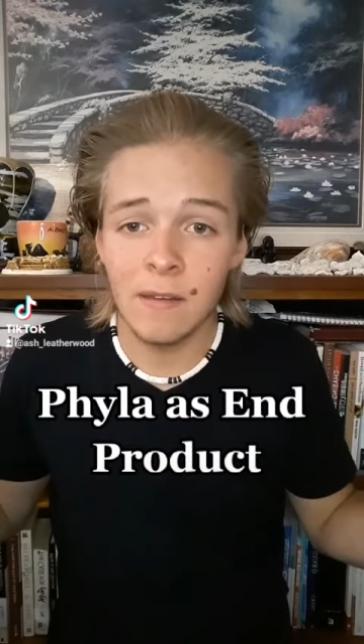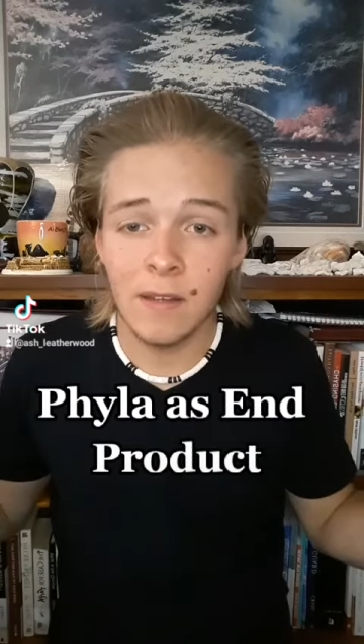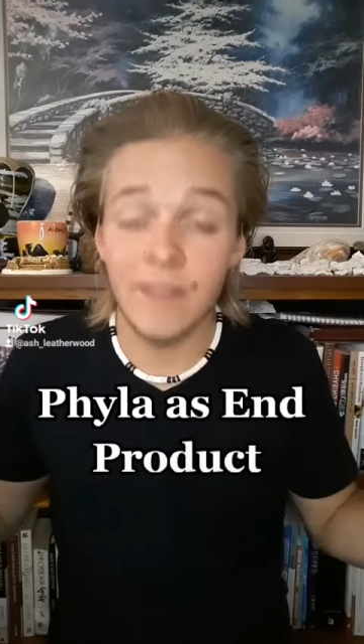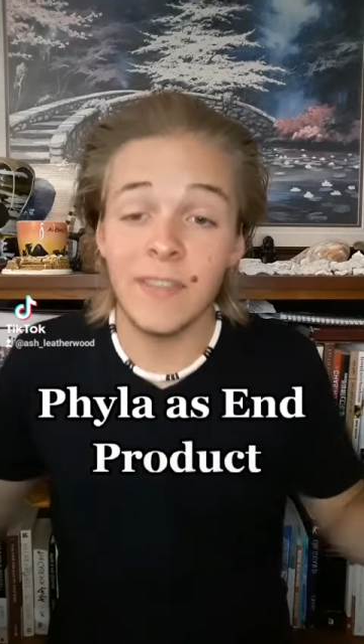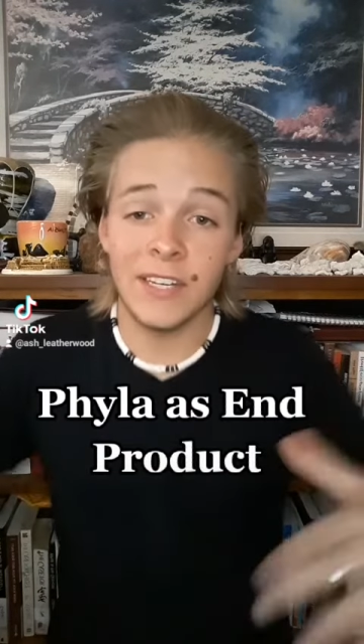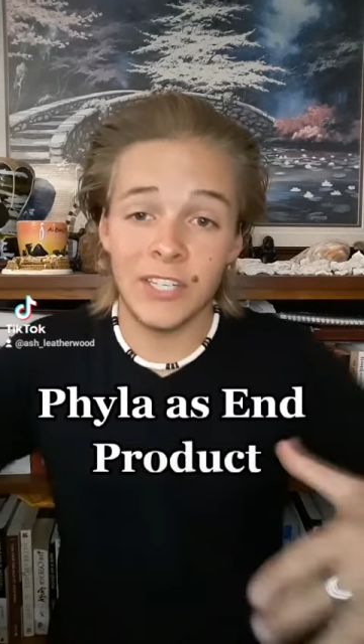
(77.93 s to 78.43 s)

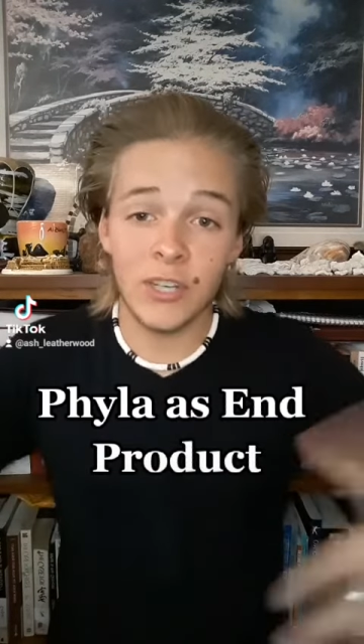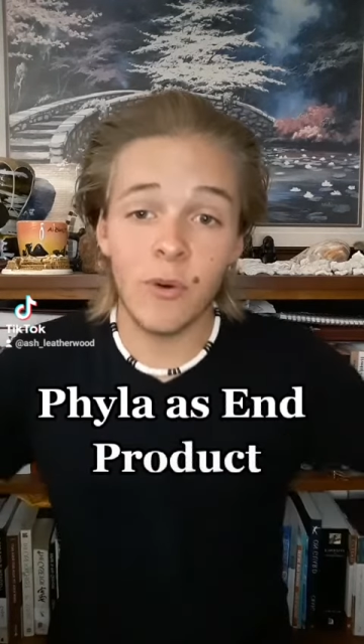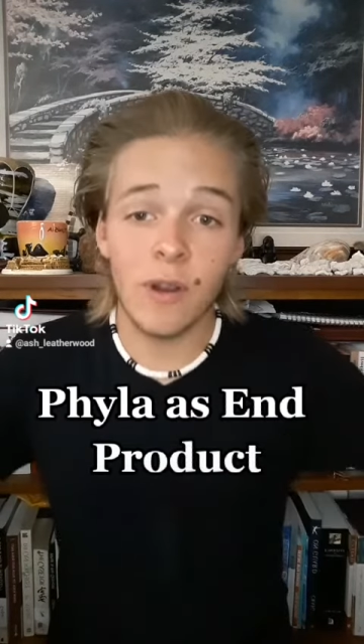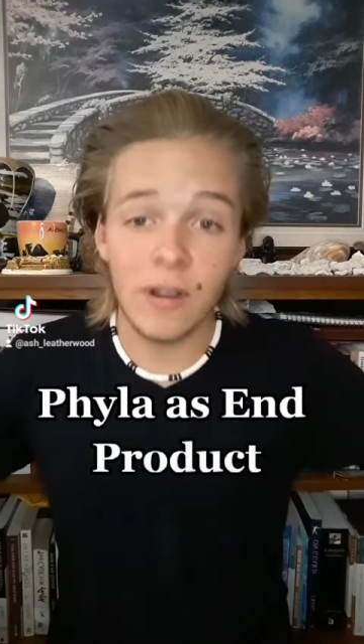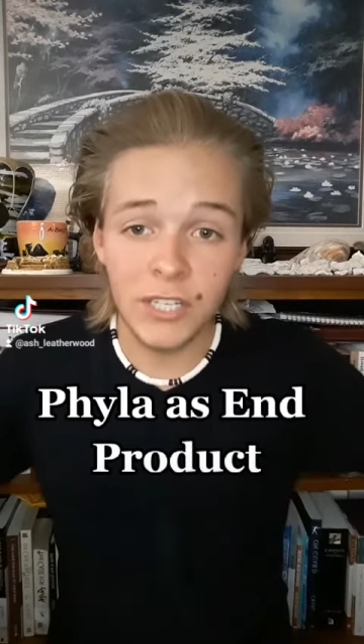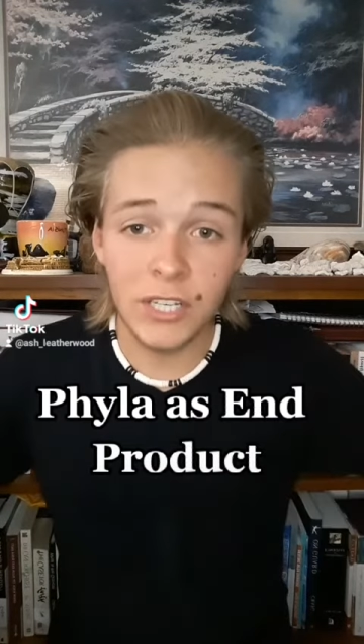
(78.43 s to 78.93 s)
and then so
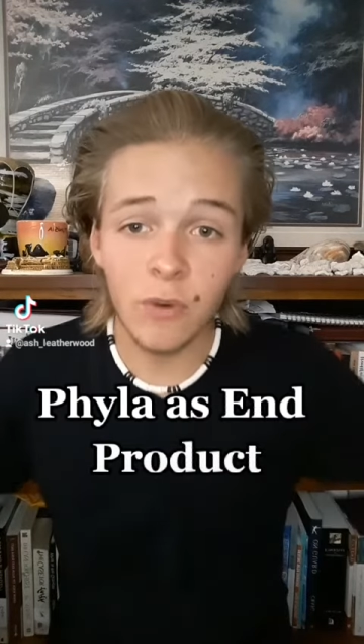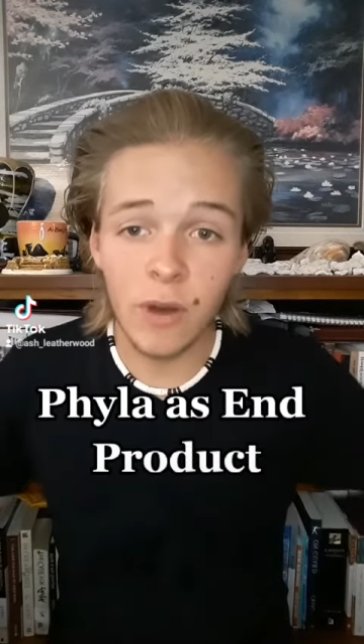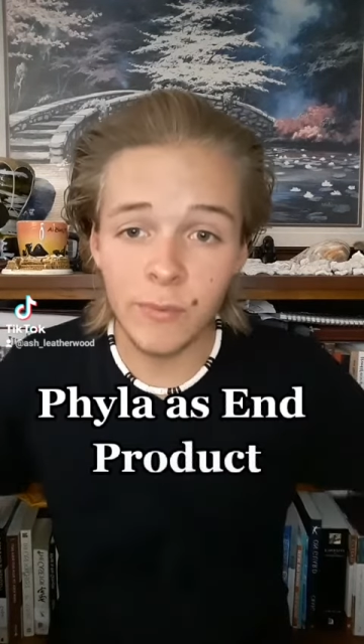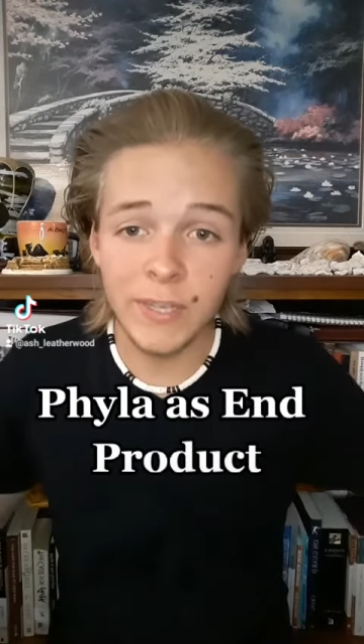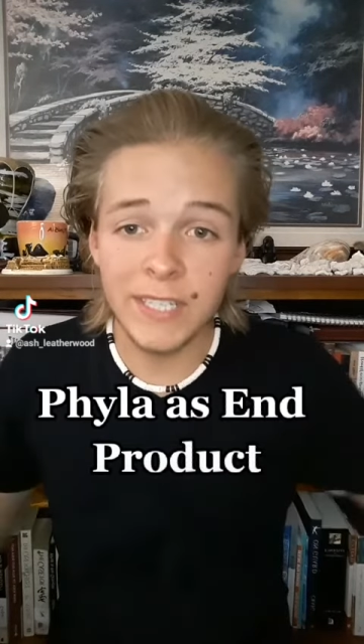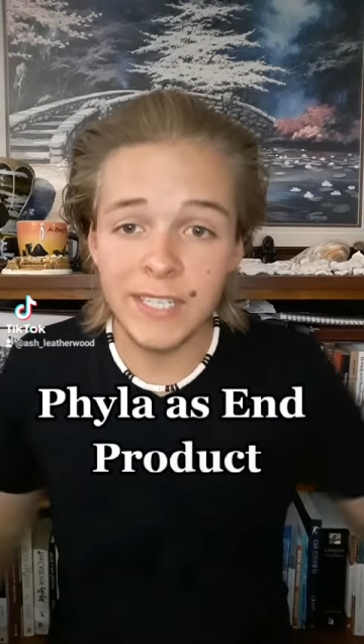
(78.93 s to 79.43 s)
on and so
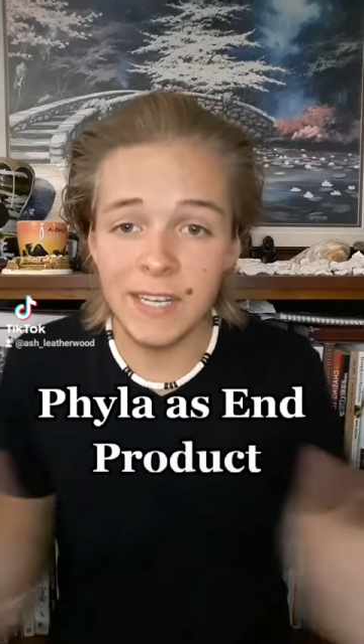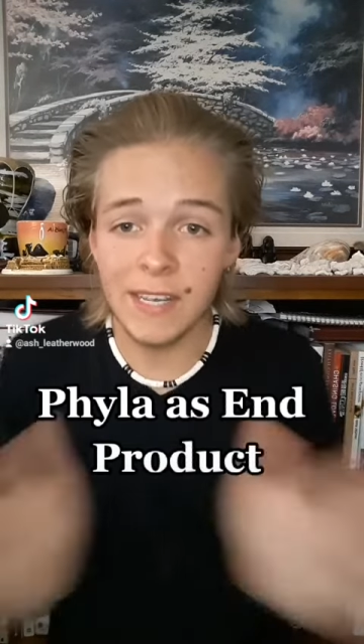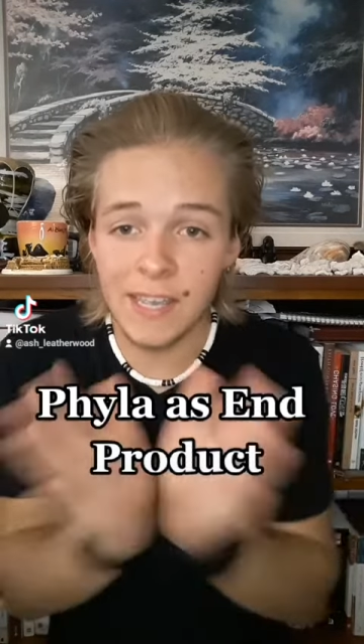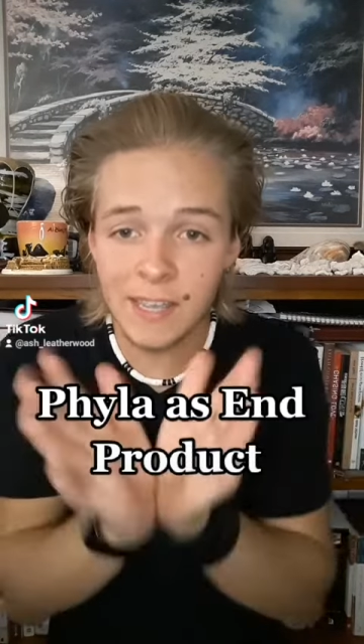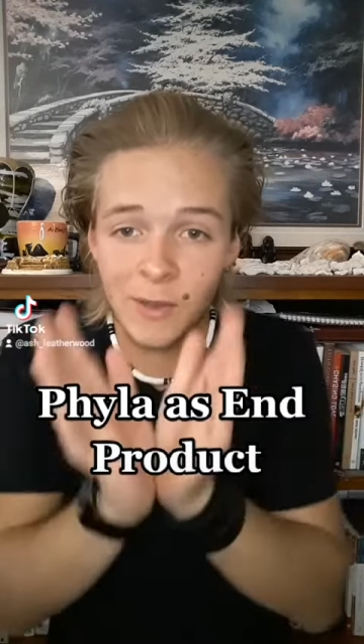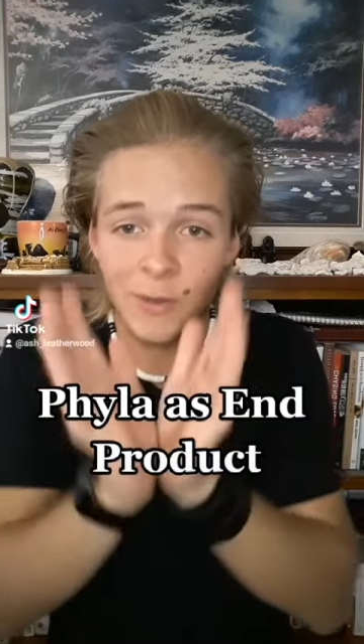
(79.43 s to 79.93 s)
on. We see
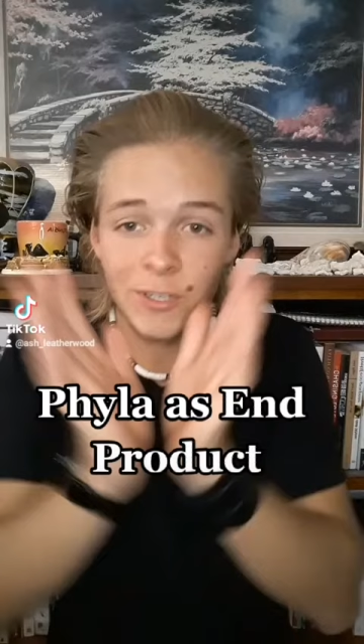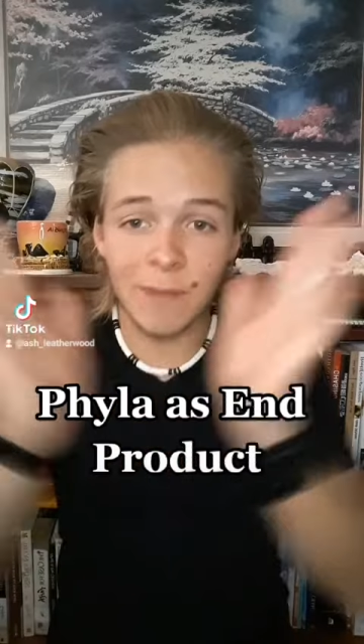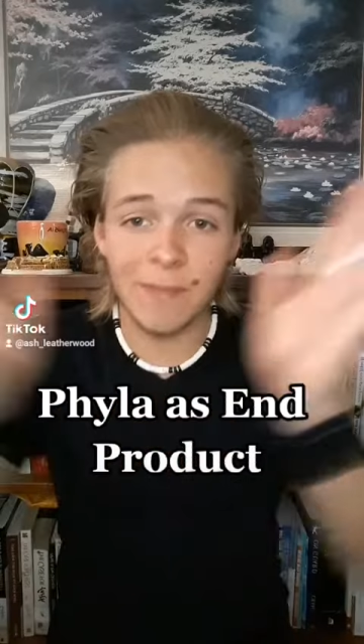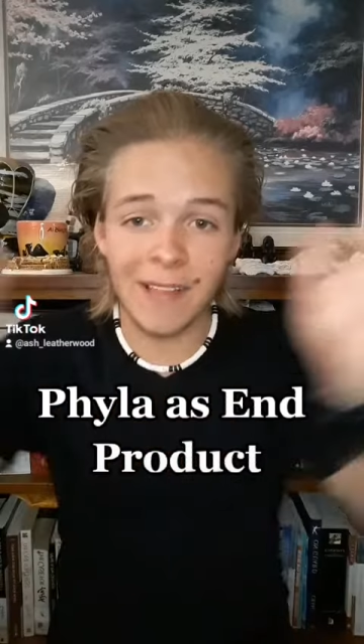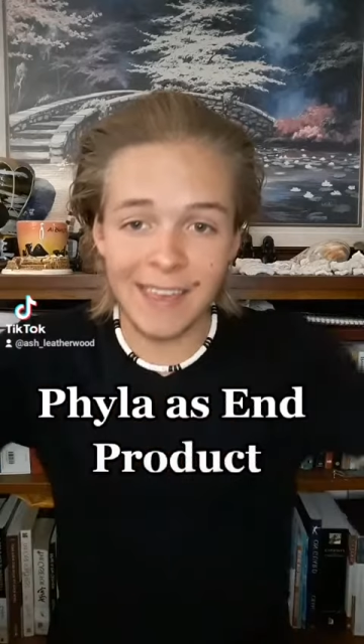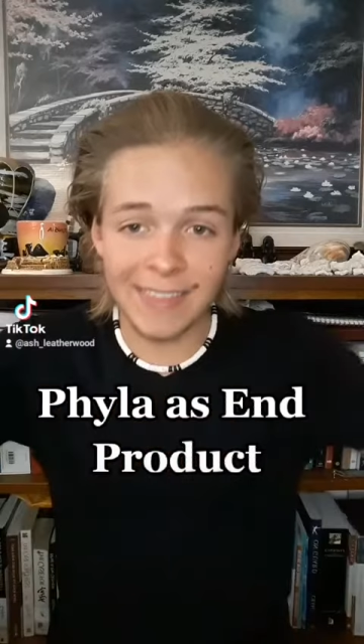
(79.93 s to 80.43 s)
it goes
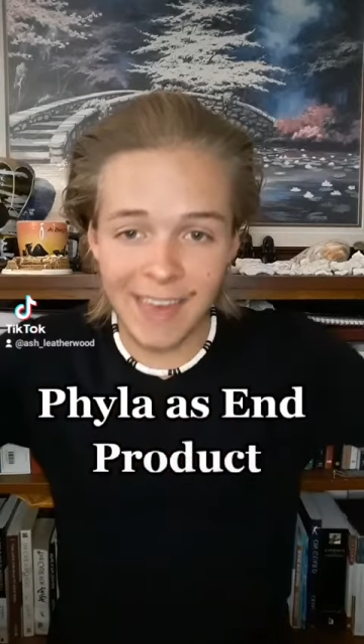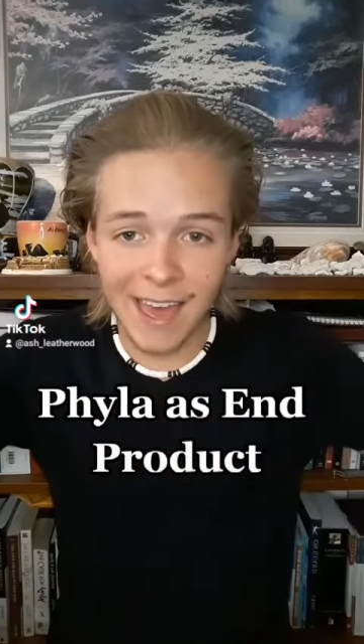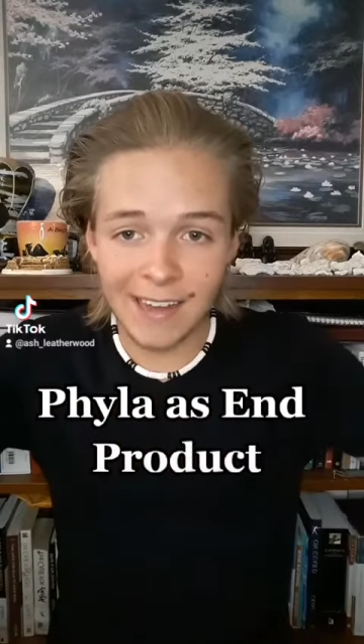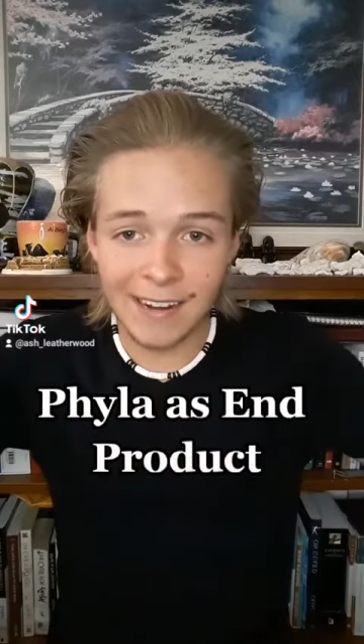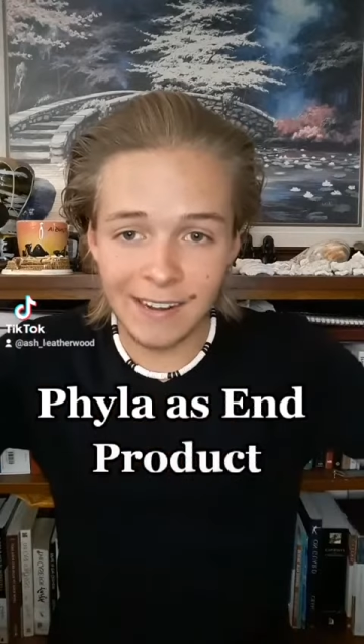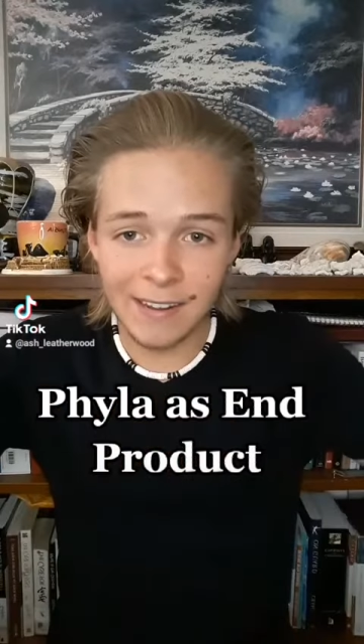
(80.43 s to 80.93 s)
up like
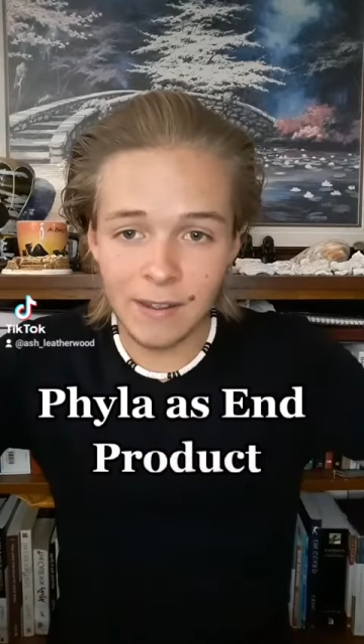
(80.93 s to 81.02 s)
that.